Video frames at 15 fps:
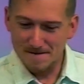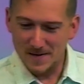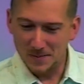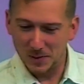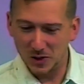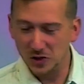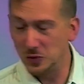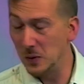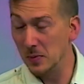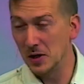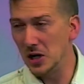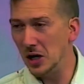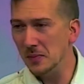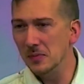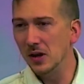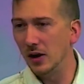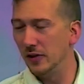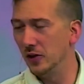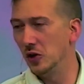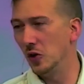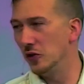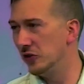Because we become like the
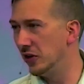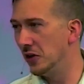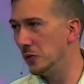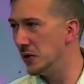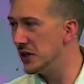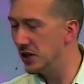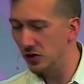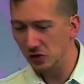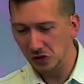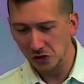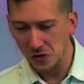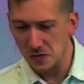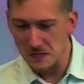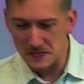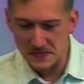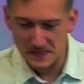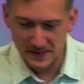content we consume.